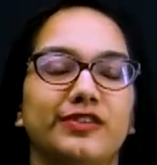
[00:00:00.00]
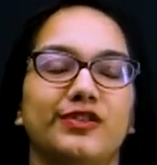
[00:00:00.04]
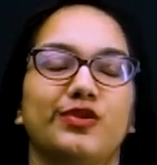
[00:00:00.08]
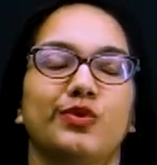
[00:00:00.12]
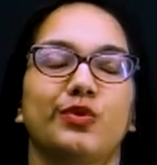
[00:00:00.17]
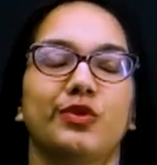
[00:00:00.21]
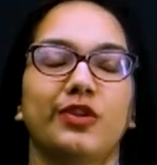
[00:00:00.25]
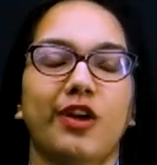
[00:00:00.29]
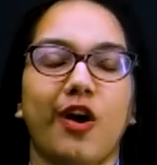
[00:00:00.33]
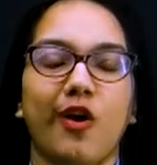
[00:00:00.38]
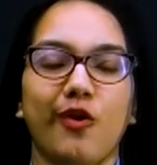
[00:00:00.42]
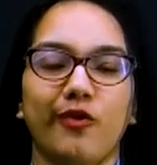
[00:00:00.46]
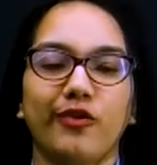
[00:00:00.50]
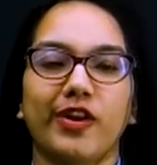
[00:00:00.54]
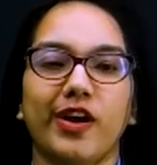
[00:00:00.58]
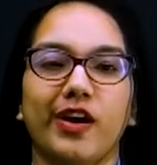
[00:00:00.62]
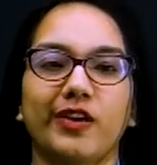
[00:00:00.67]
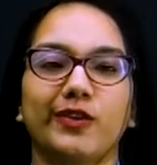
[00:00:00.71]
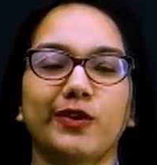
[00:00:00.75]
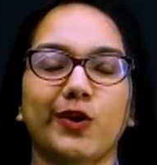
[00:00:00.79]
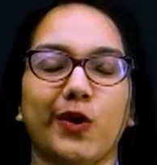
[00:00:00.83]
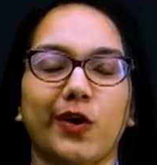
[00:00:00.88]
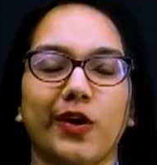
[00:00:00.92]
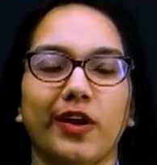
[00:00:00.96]
So now we
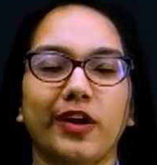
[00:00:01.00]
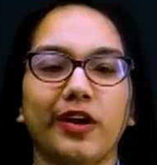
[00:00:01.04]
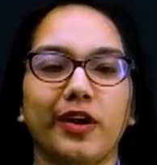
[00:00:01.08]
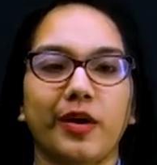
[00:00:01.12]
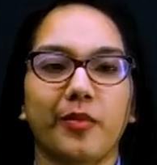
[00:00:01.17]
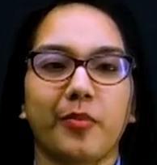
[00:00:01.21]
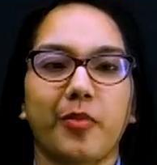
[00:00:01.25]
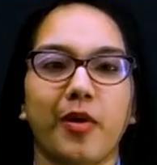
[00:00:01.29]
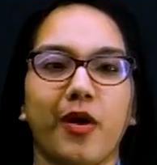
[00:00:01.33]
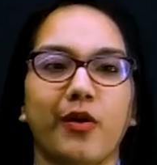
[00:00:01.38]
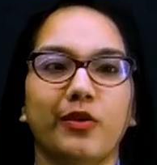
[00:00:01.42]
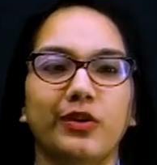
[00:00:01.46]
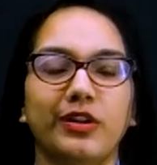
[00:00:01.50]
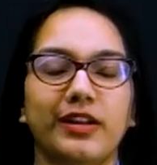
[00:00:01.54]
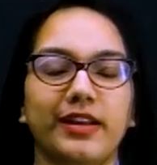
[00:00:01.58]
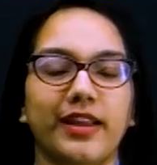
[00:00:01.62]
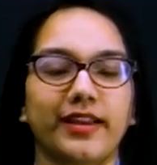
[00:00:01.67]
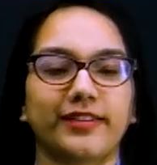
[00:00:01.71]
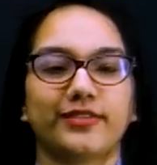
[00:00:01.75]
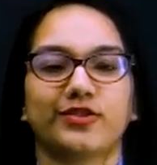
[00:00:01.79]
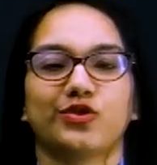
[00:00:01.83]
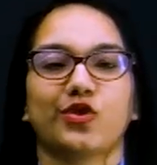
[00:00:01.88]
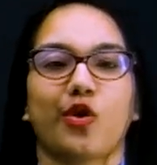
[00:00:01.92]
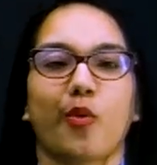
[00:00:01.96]
are talking about the
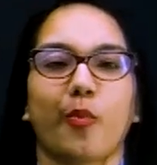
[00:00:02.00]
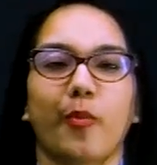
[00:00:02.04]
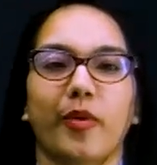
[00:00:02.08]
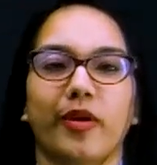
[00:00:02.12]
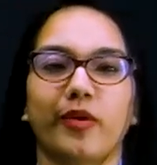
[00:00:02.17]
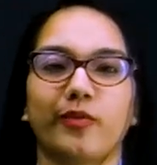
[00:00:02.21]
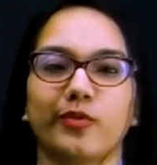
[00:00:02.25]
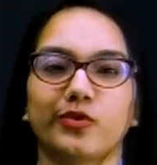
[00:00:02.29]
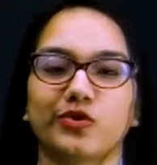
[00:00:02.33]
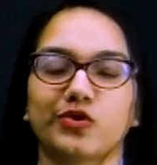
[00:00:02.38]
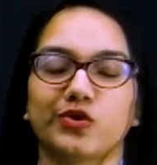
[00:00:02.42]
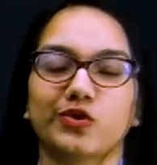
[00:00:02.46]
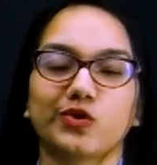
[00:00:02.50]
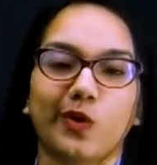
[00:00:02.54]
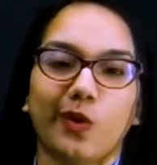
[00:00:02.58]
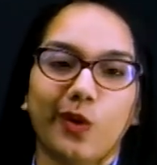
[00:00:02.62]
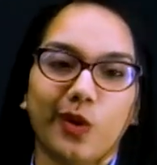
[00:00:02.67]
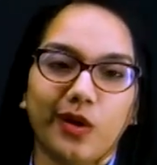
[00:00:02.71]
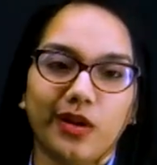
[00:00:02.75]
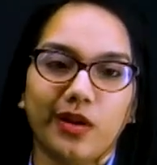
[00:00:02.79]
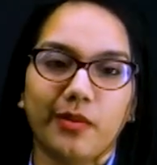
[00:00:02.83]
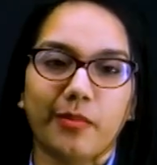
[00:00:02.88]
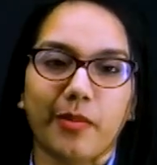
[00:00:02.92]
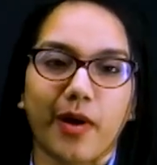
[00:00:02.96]
next topic, which is
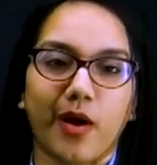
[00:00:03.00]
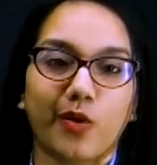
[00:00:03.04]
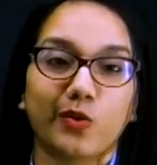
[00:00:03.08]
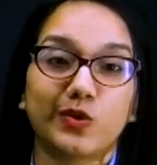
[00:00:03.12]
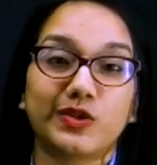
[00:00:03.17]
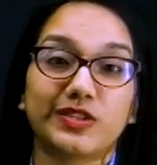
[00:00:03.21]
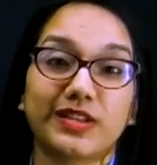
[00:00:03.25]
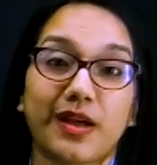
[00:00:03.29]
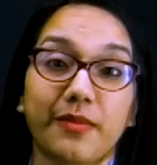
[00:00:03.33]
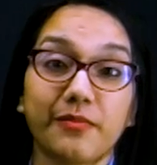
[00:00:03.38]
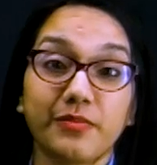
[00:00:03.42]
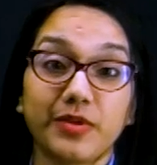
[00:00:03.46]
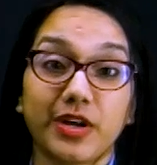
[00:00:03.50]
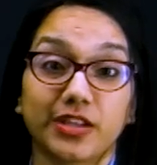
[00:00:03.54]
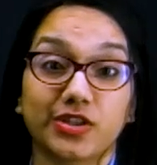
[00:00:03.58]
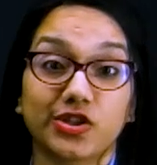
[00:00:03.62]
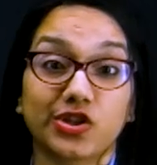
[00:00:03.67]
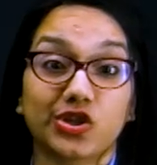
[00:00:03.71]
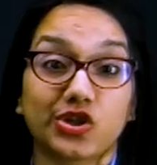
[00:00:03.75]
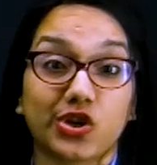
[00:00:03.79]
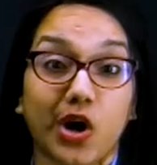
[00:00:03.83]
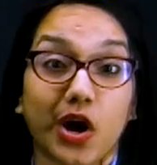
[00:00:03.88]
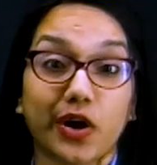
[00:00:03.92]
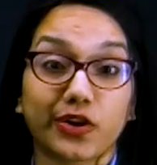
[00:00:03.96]
all about some
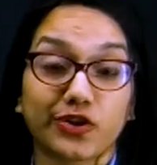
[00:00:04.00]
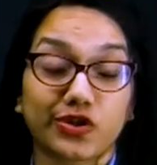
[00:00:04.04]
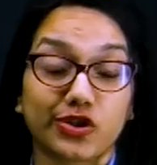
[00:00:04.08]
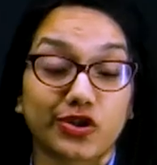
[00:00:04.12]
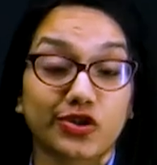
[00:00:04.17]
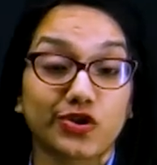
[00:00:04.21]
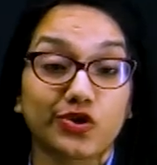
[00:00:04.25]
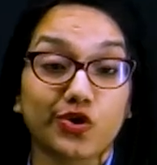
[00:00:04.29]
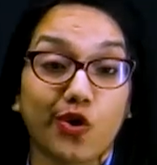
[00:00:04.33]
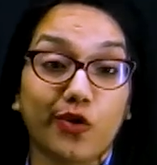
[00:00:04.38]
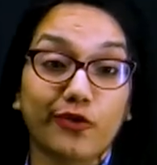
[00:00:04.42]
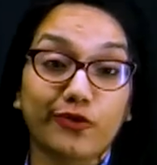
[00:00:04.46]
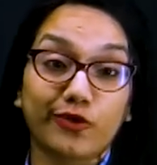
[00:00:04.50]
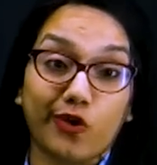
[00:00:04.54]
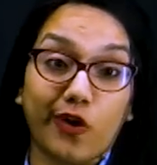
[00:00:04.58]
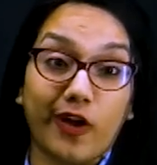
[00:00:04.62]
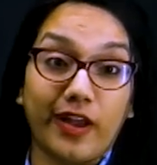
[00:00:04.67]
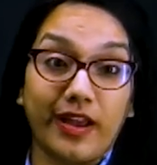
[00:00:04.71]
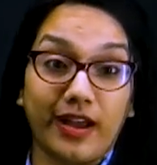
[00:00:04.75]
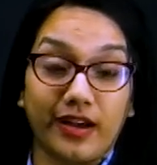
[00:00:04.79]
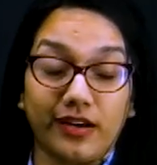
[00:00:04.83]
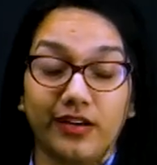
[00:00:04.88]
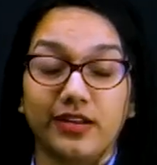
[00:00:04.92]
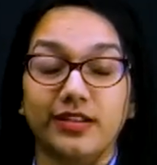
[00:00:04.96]
constructions of
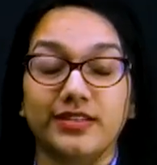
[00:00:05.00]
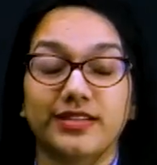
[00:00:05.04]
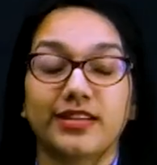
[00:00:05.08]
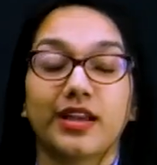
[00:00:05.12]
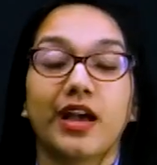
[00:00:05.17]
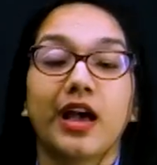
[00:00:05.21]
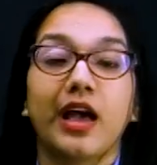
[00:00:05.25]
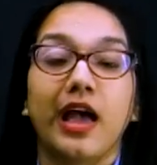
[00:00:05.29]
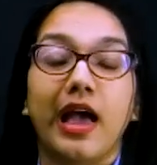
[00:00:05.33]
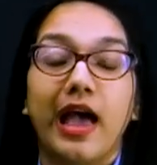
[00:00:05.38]
triangles.